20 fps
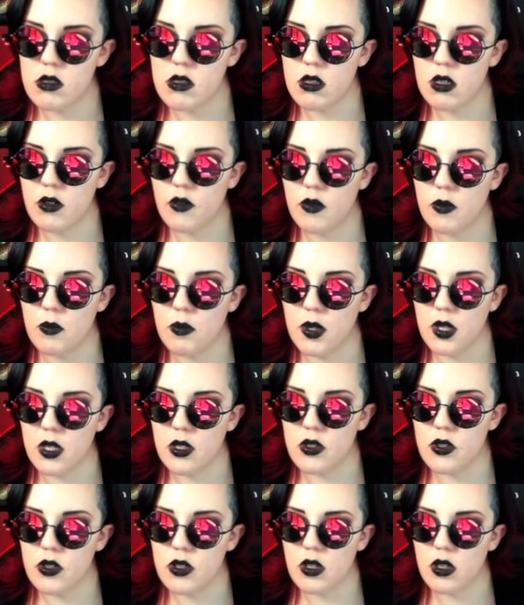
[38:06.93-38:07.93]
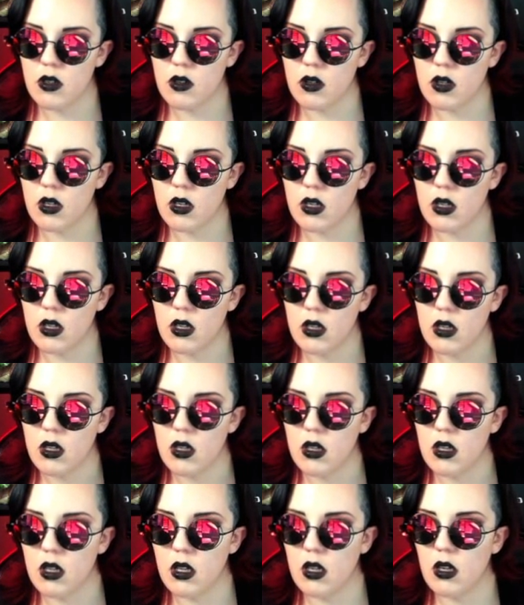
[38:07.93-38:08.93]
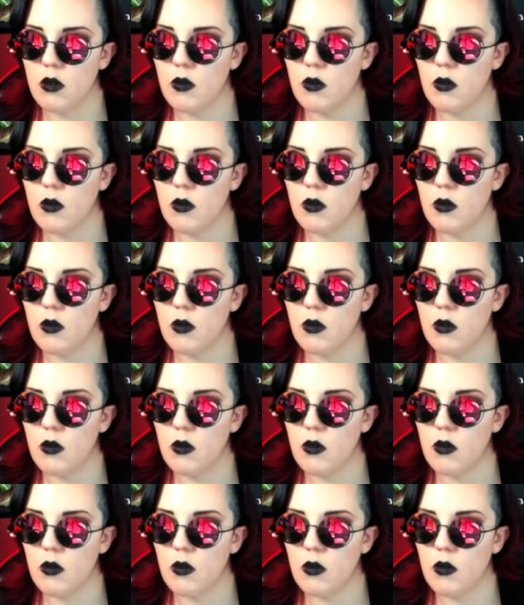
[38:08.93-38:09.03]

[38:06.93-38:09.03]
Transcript: Son of a bitch. Okay.